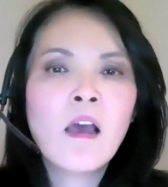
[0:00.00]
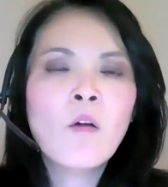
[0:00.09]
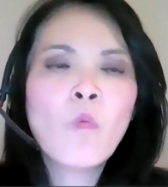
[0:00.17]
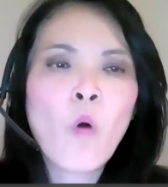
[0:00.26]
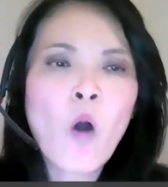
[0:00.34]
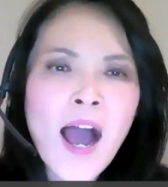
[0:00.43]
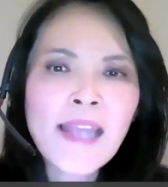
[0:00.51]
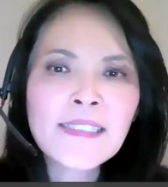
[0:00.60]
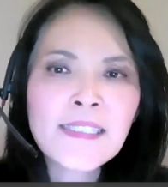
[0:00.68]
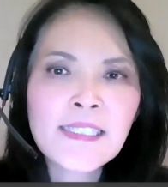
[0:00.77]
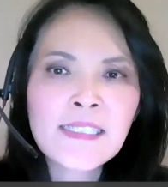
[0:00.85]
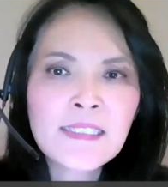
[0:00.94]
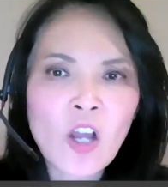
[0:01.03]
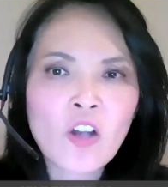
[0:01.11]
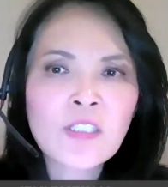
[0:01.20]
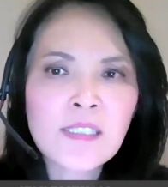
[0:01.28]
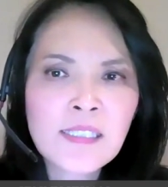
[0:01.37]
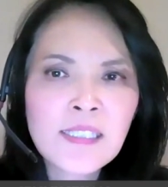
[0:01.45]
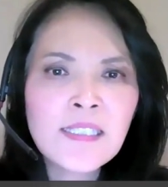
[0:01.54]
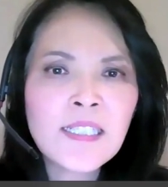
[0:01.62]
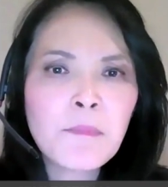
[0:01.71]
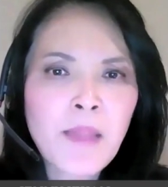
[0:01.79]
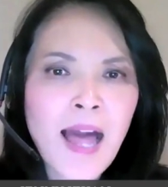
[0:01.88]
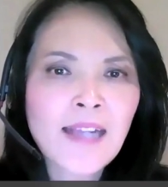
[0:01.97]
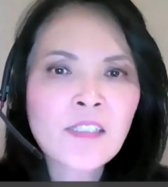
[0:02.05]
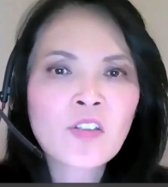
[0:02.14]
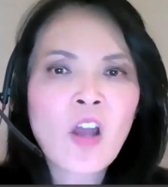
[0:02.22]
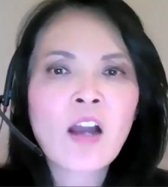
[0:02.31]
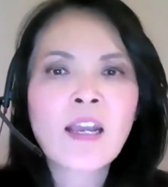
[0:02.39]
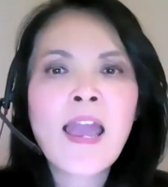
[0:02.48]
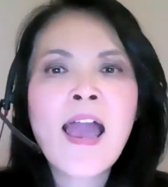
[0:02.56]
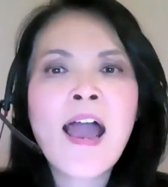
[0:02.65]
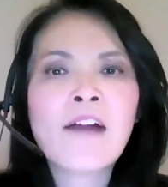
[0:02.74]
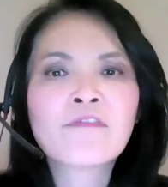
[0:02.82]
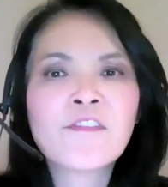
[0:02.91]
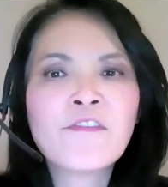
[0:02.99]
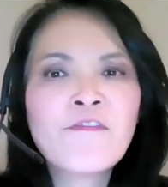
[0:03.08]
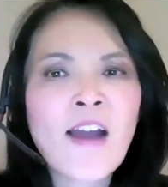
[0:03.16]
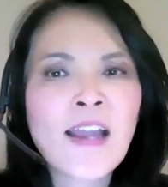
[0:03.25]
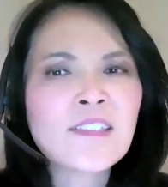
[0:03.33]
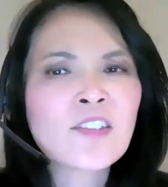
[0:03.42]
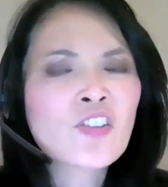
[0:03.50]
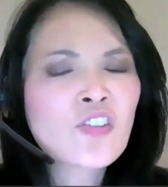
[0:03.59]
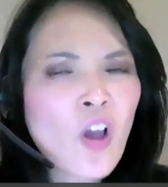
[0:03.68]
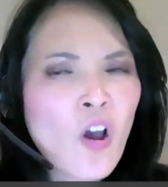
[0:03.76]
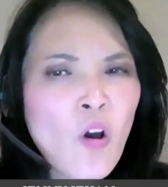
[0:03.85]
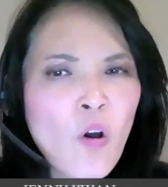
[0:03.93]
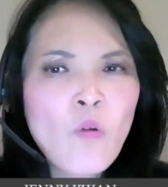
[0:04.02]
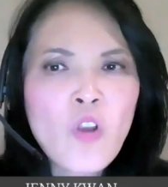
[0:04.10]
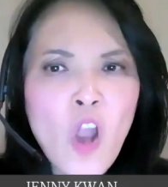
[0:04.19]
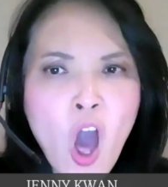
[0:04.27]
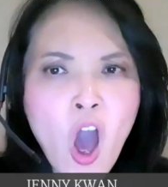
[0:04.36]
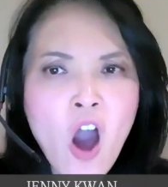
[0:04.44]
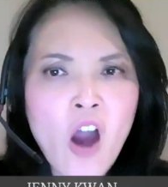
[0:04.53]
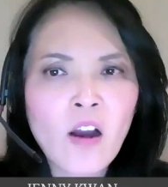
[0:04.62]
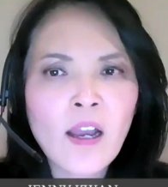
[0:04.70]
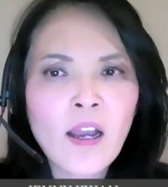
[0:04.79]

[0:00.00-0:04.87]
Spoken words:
Why did Dr. Cindy Blackstock have to fight so long